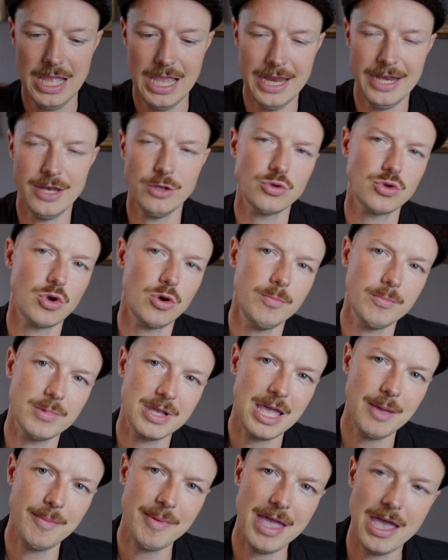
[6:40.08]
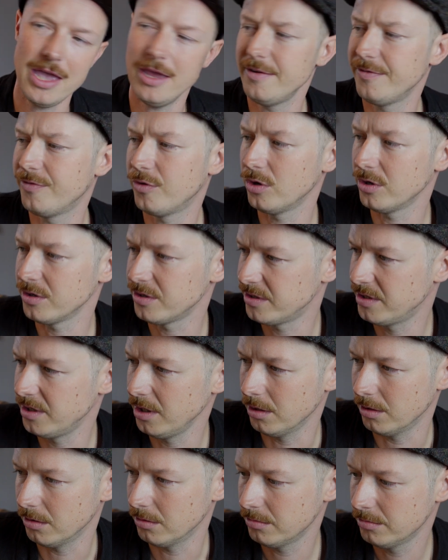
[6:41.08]
And those can be had for a
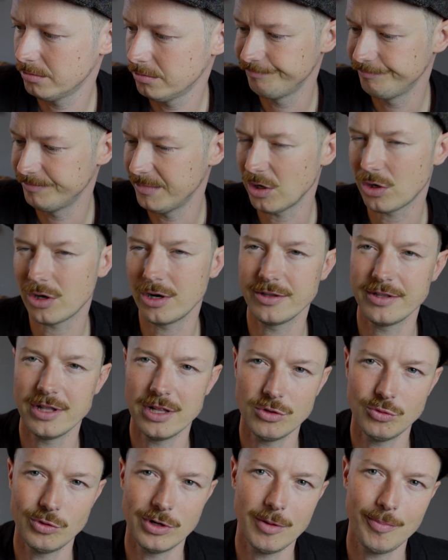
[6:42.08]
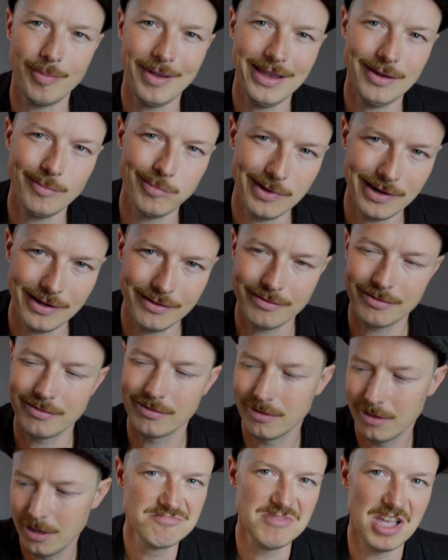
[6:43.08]
steal. Not gonna tell you what I paid, but it's
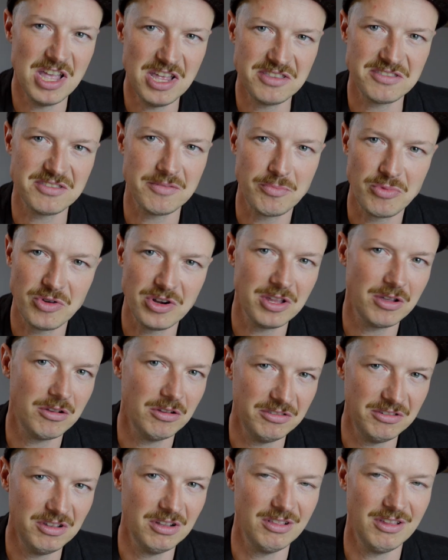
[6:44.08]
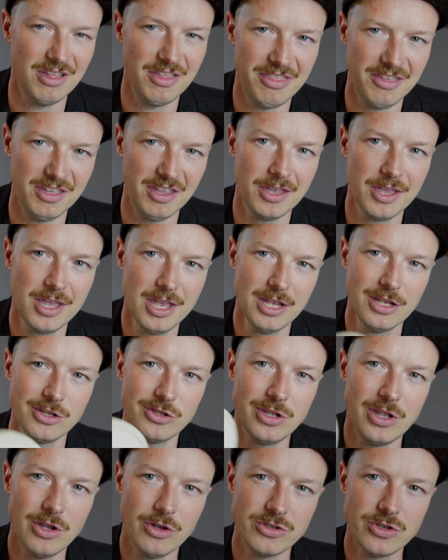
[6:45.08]
a pretty good deal, I
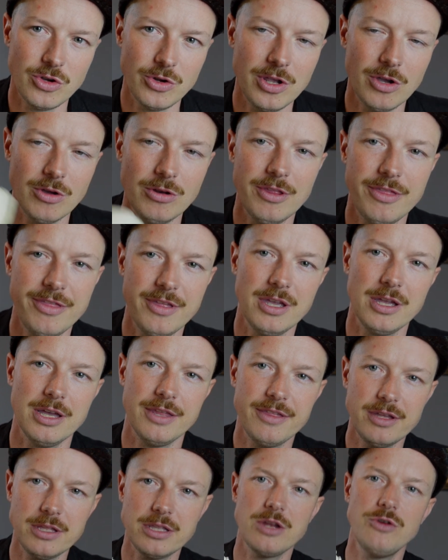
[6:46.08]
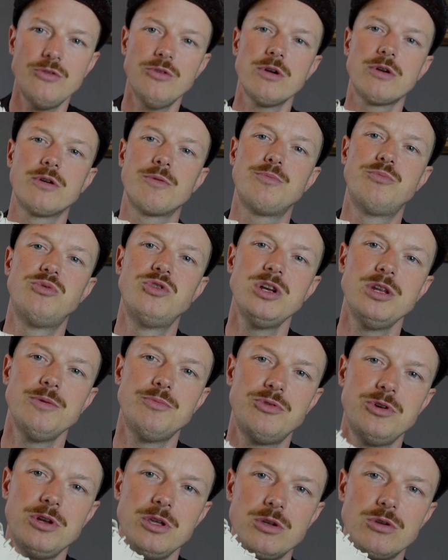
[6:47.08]
think. So the only thing, I think they look
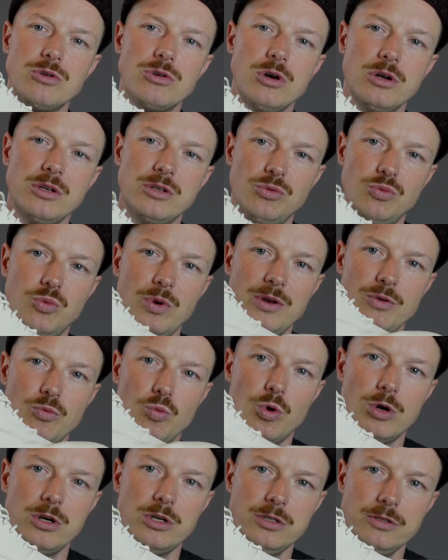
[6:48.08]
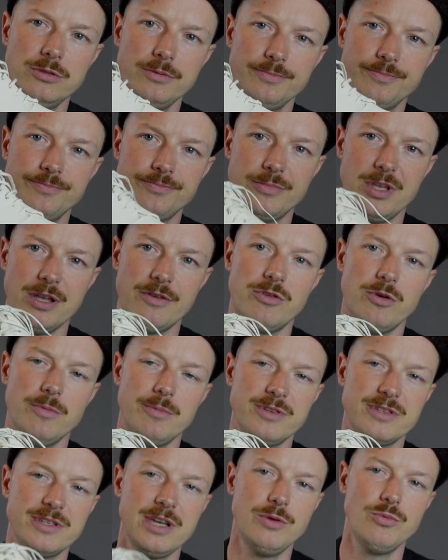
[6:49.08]
pretty good when worn, like from
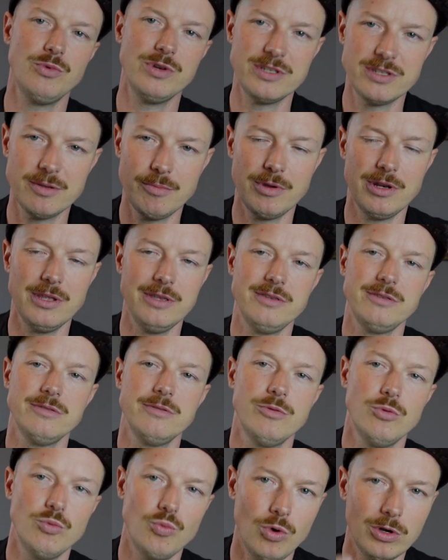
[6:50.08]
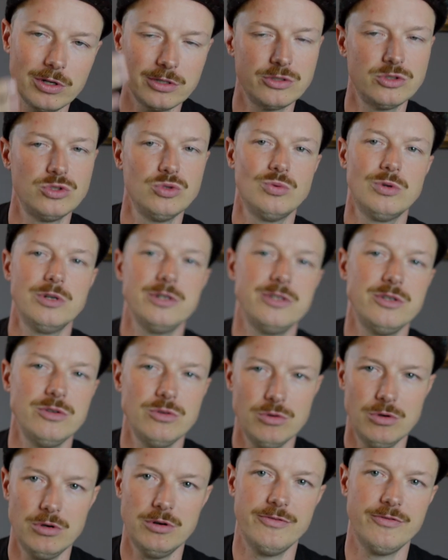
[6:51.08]
the side when somebody walks towards
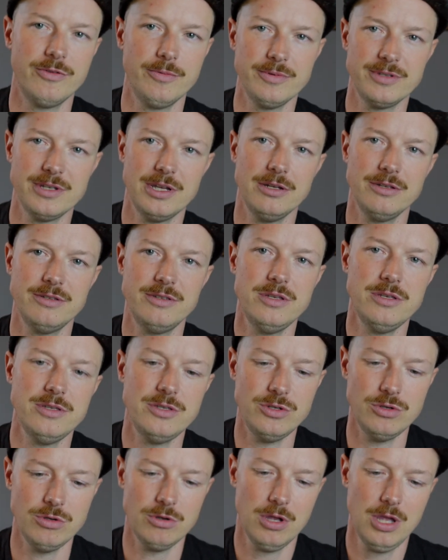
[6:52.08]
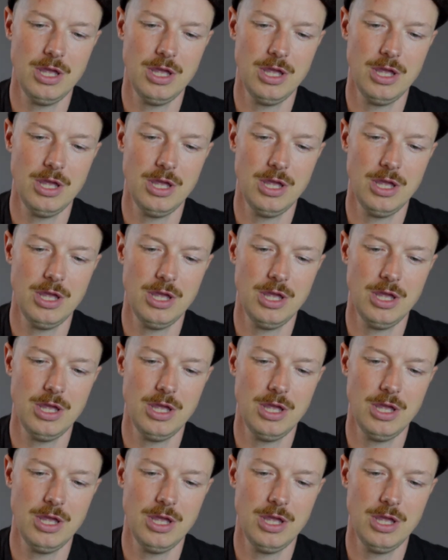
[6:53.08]
you or from the side and sees you,